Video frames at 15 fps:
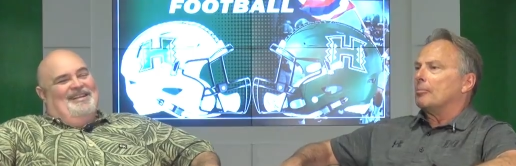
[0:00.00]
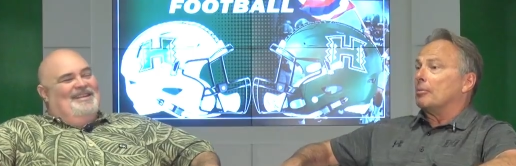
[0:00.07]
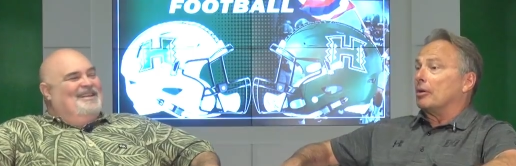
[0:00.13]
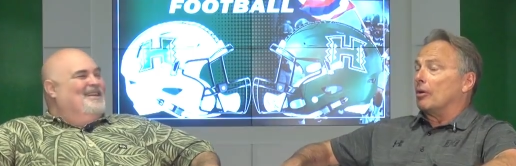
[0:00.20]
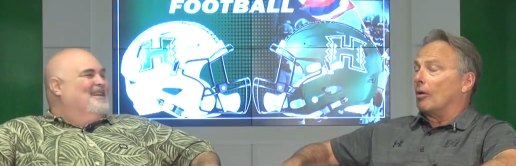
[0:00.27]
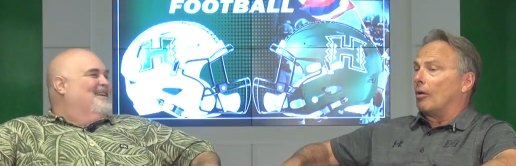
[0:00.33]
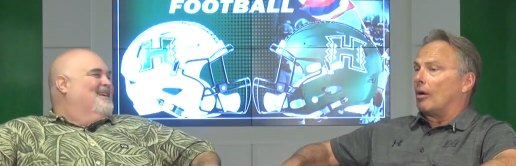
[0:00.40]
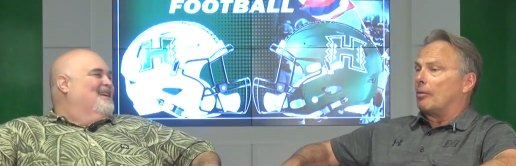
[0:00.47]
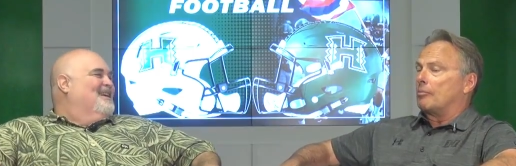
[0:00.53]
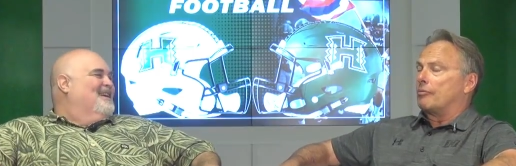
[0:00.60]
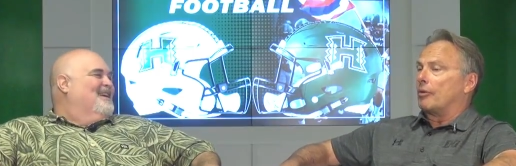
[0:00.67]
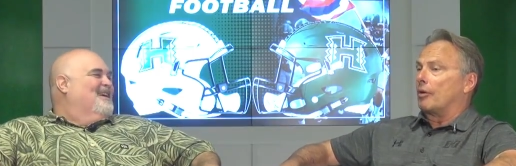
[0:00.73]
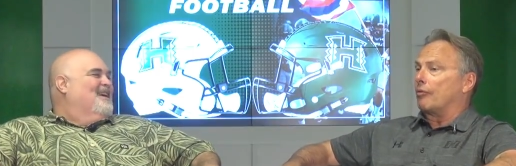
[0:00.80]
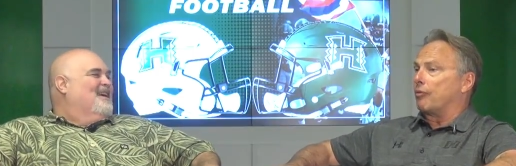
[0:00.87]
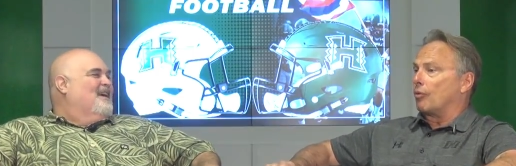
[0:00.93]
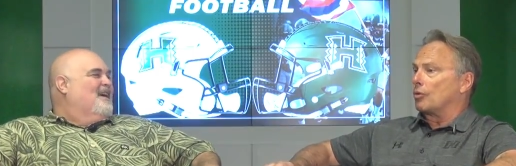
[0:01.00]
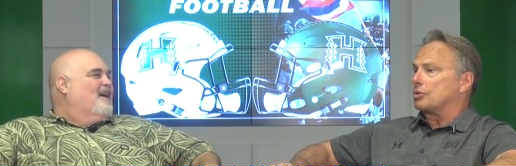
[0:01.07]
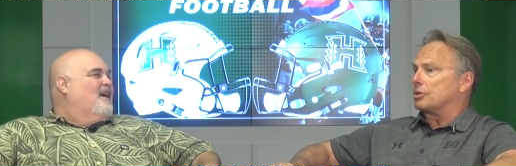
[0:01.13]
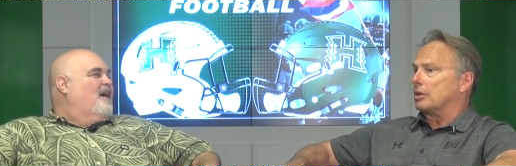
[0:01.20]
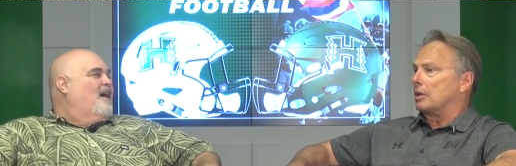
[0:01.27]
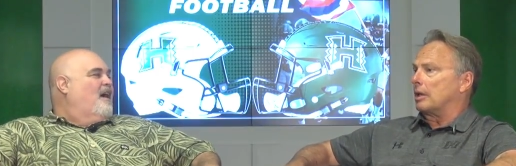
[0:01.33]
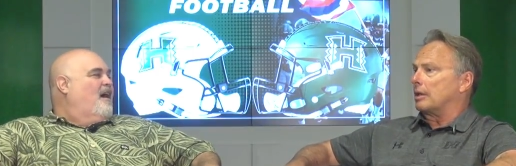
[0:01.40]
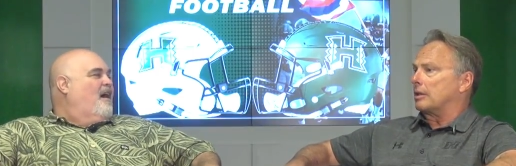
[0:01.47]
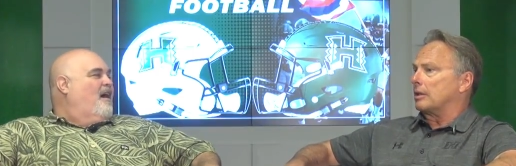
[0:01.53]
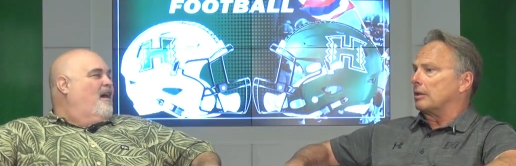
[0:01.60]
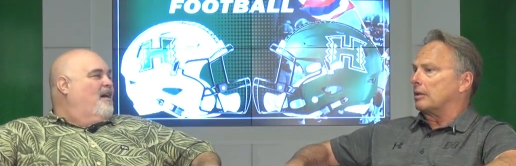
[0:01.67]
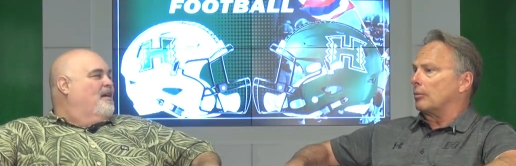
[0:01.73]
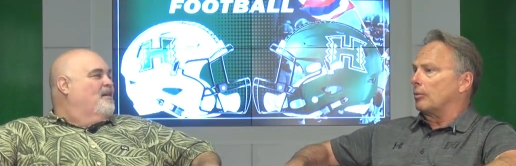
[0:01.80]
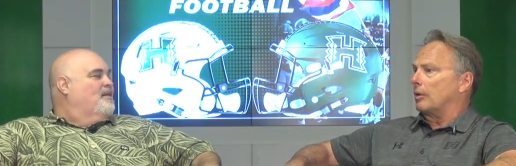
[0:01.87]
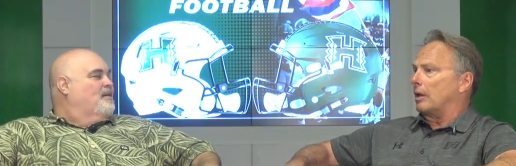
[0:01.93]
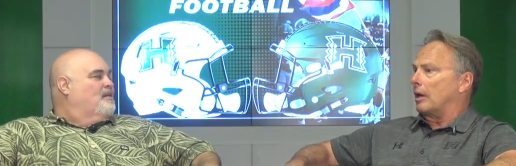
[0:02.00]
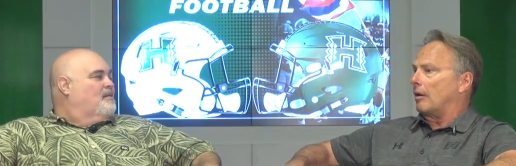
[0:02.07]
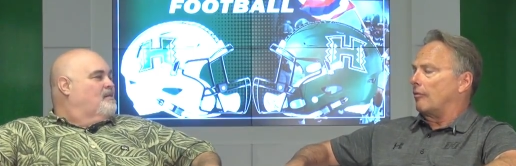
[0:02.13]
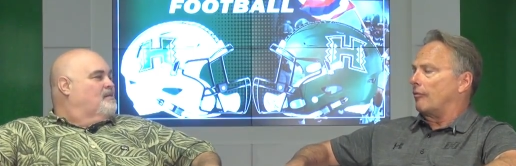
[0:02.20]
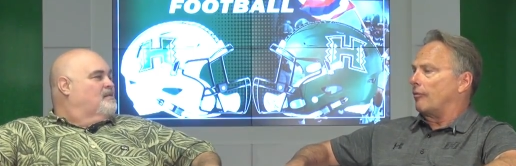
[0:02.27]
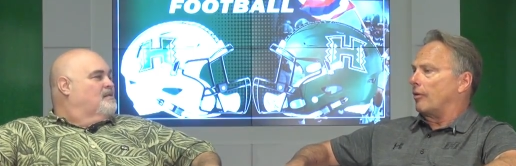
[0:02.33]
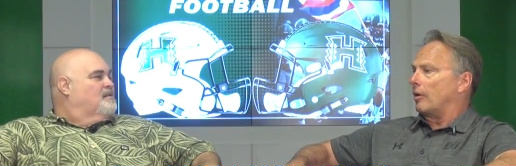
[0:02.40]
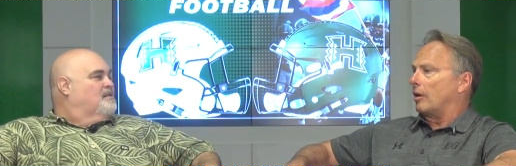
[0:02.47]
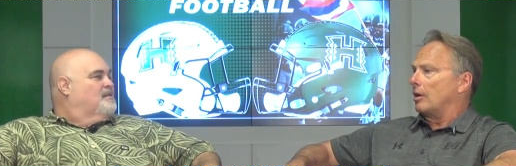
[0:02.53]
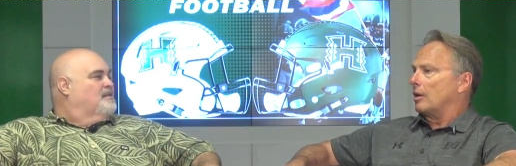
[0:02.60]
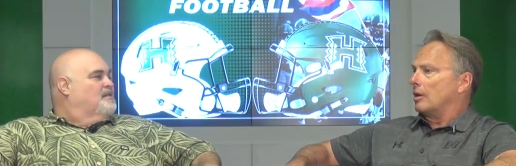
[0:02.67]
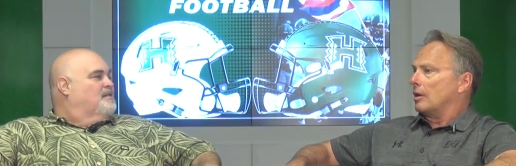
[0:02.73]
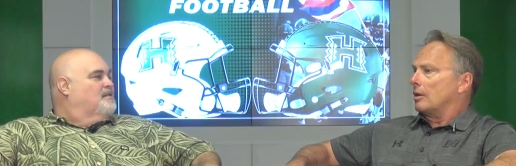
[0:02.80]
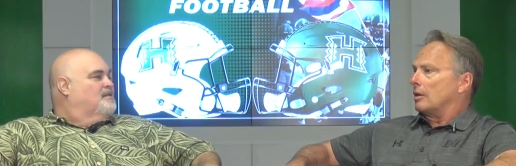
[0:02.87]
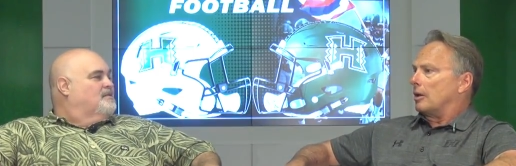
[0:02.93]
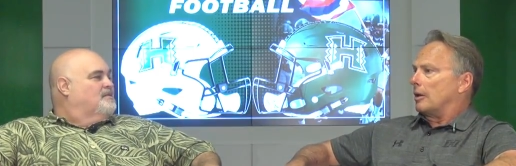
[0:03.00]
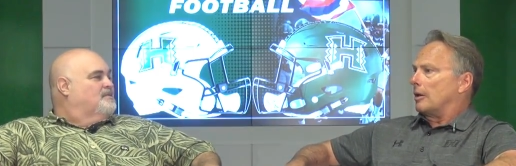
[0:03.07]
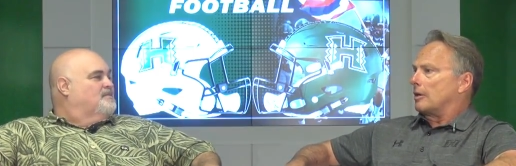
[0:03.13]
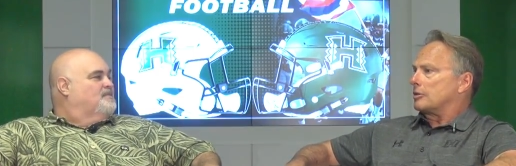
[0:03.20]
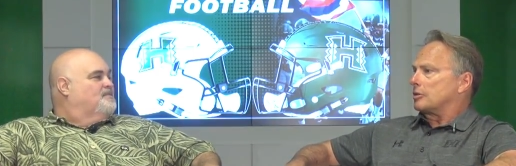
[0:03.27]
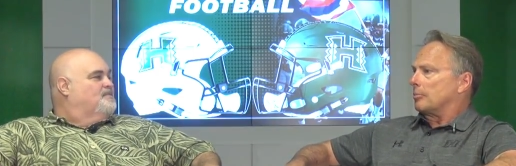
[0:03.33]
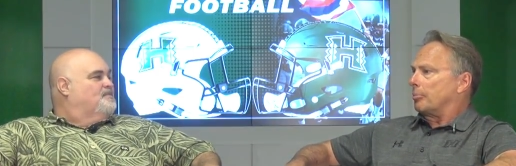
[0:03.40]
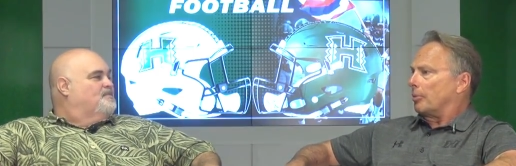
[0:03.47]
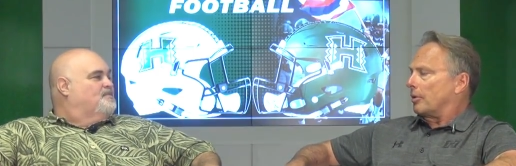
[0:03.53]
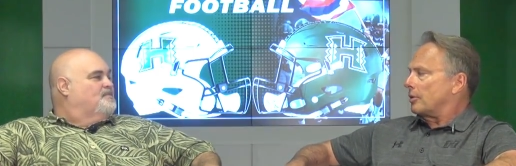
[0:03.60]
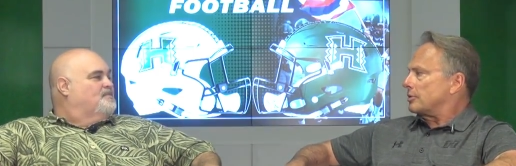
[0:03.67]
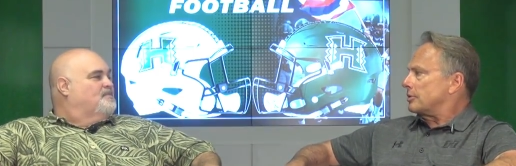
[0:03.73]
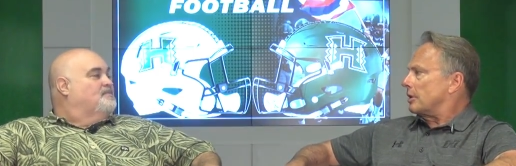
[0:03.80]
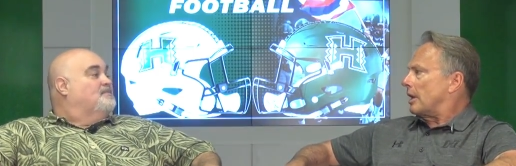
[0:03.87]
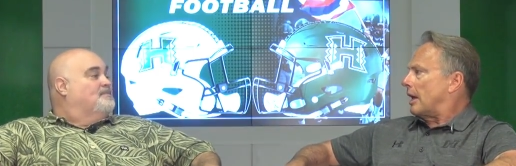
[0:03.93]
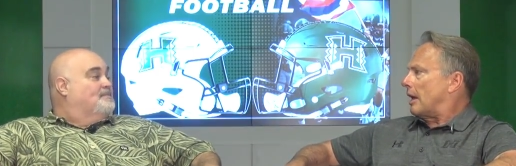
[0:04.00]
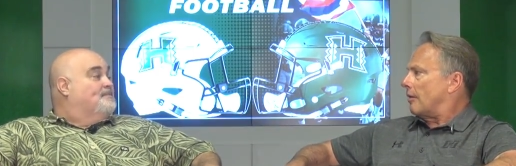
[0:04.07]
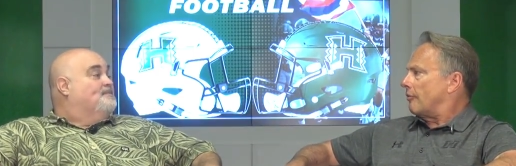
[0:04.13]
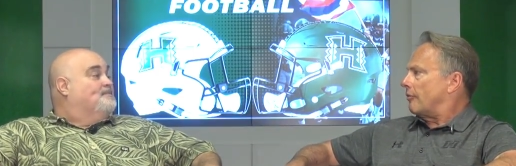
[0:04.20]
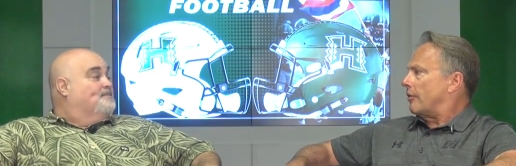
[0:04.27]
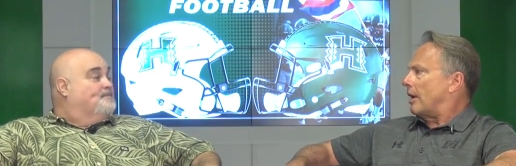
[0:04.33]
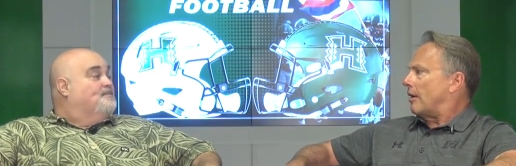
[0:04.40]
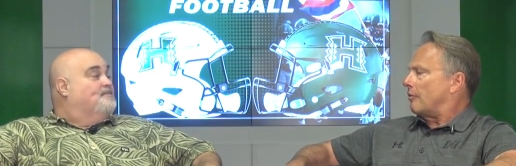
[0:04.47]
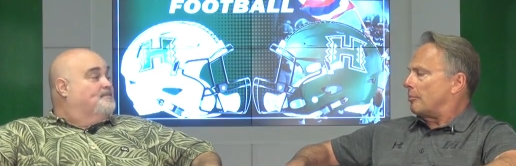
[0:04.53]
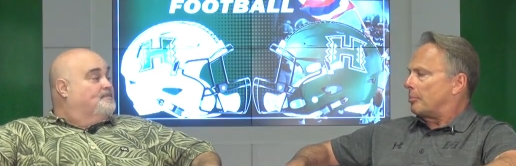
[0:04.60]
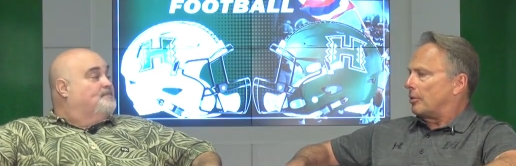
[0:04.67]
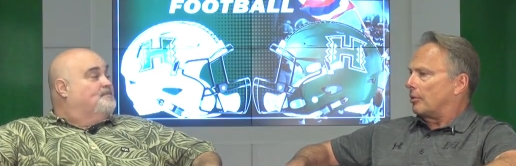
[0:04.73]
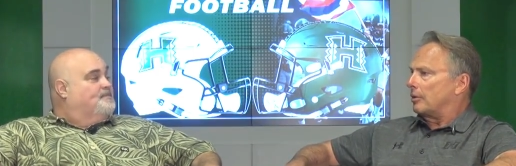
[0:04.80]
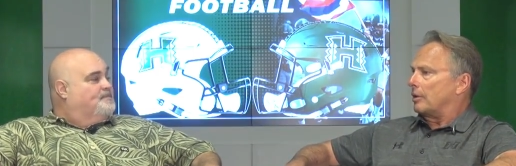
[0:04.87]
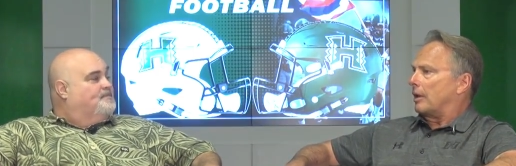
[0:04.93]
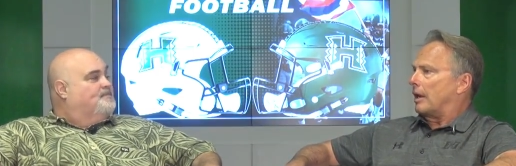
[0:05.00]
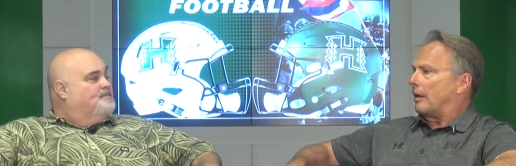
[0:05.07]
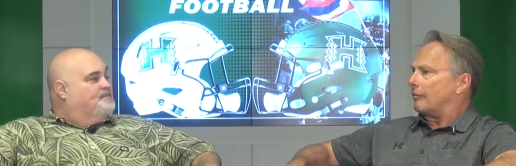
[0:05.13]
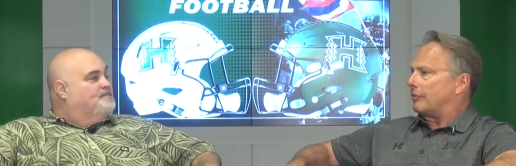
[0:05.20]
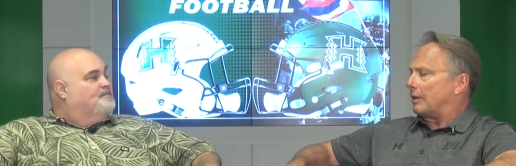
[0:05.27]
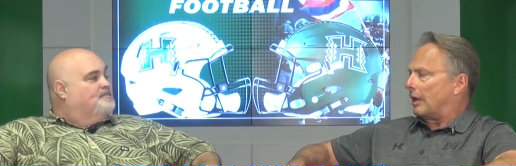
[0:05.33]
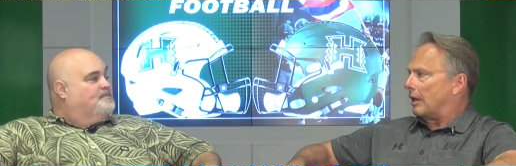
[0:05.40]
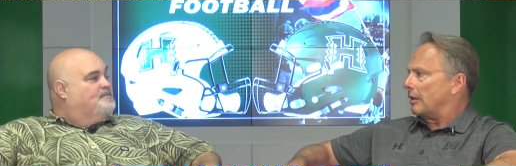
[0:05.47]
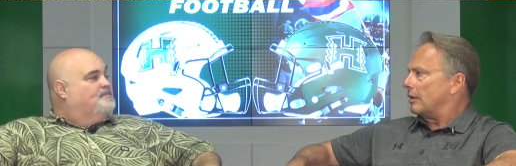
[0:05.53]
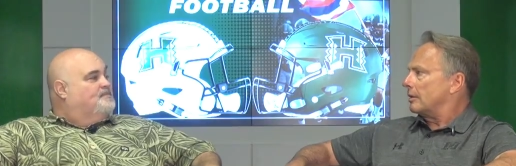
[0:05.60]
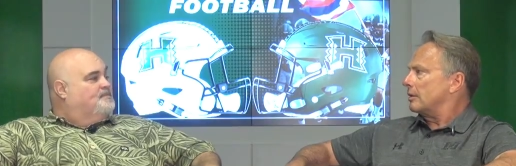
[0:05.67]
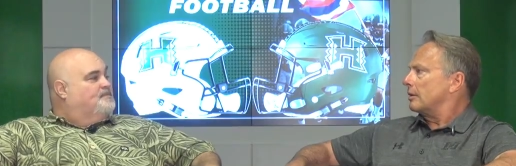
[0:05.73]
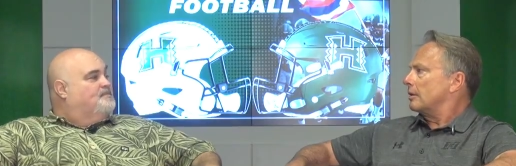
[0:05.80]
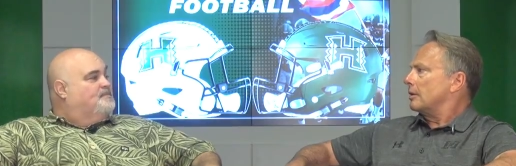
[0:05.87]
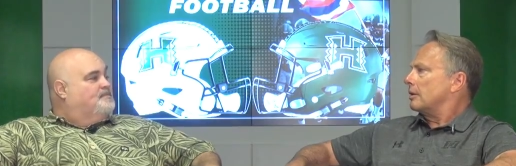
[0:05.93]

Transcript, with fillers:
Speaker 1: but no, I'm very fortunate. I think that we have uh, uh, some players that have have ability, have talent.